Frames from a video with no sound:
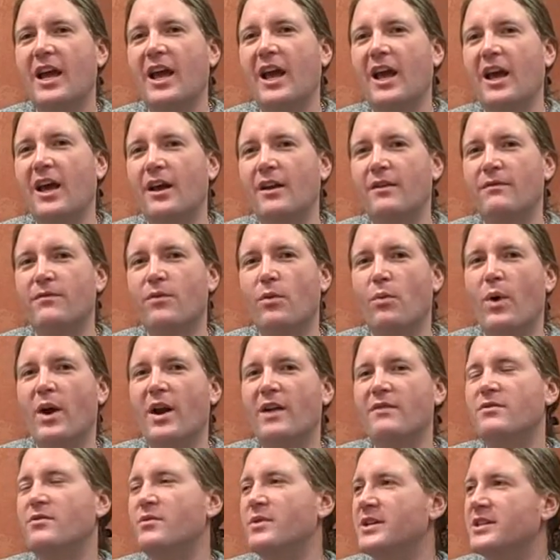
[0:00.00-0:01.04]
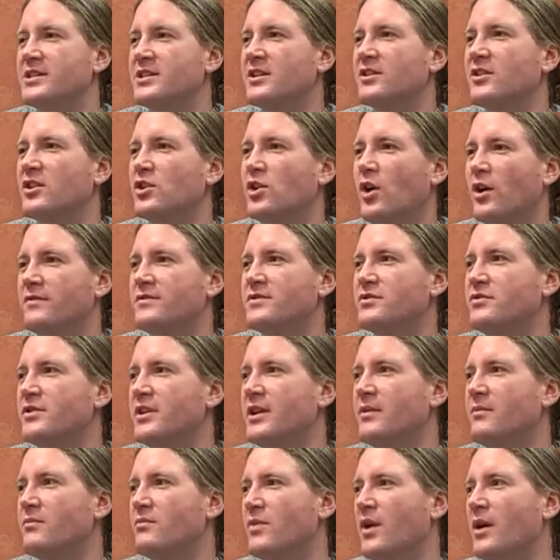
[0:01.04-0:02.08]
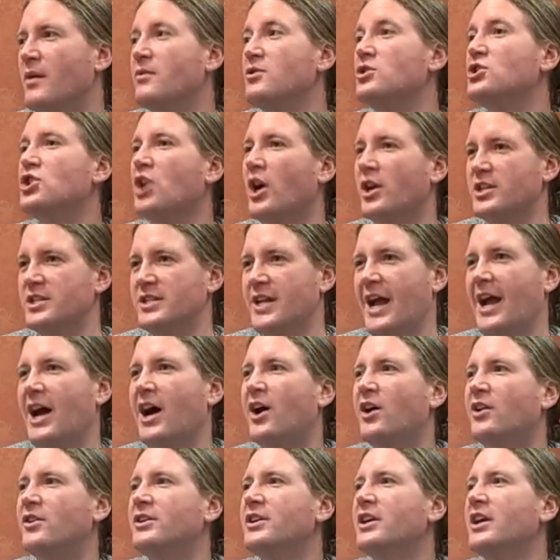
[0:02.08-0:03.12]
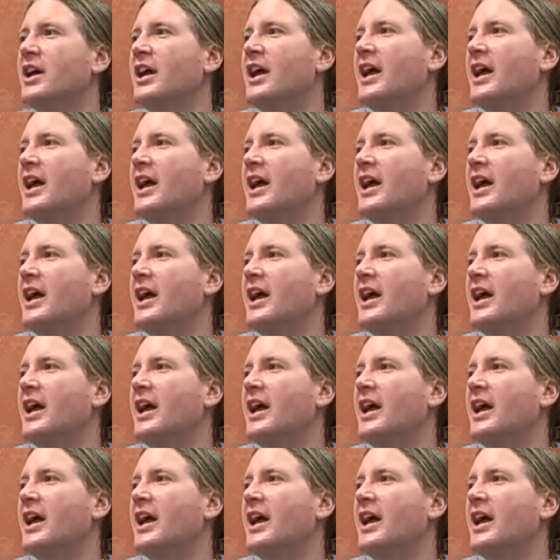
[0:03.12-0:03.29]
And for whatever reason, the Gulf Stream shut down,